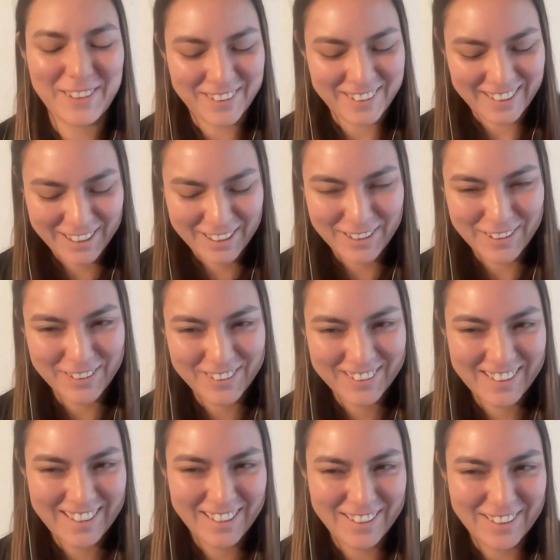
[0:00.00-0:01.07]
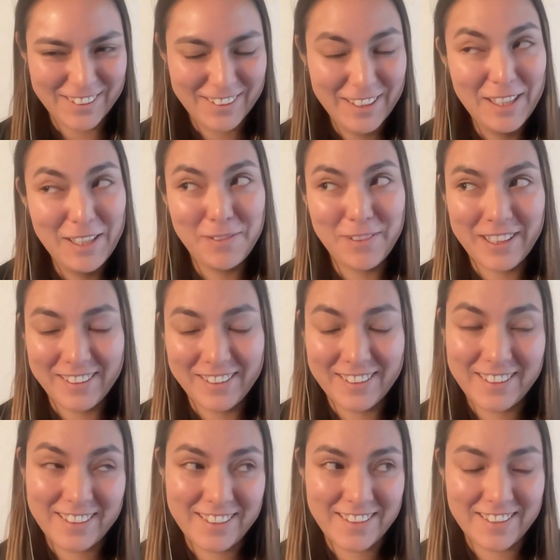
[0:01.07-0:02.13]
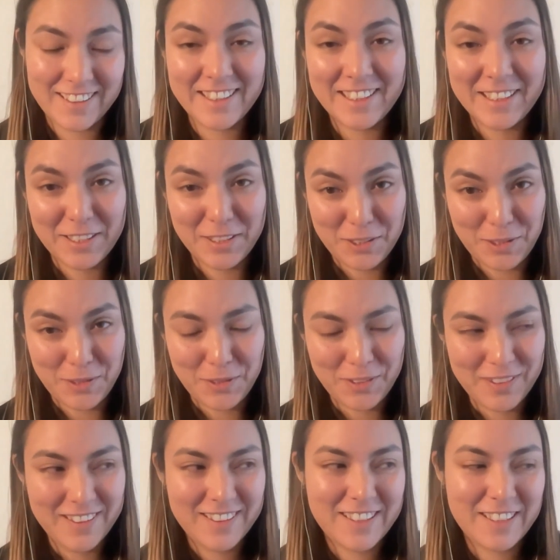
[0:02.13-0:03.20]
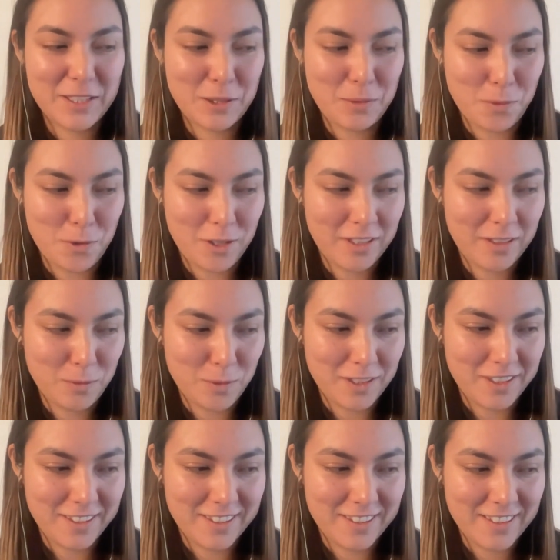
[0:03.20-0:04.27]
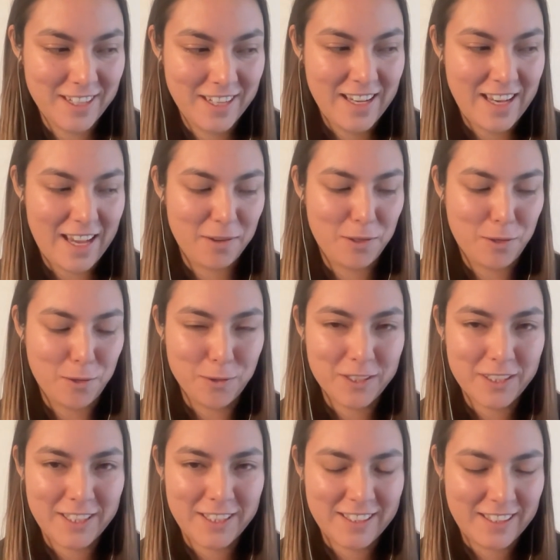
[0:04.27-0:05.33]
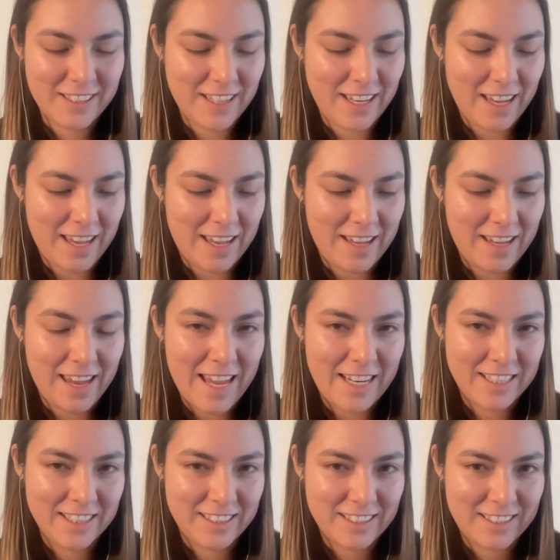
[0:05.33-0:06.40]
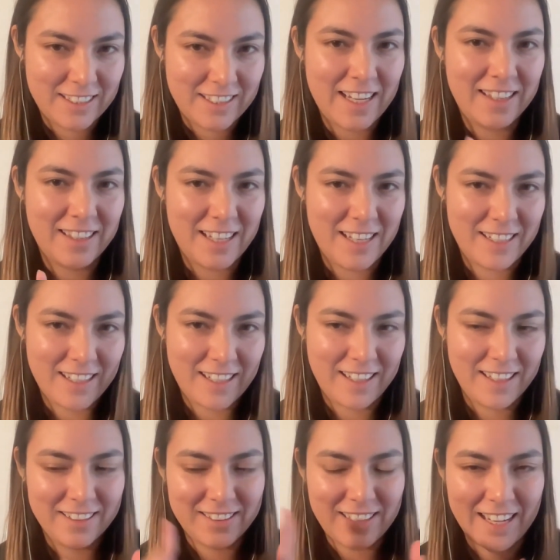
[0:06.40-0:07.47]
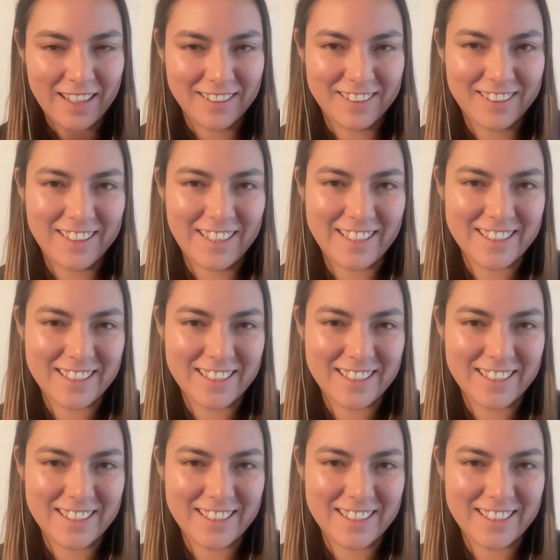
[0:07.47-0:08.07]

thank you. Well, this is season 2. Season 1 was I recorded, I edited, and then I tackled the next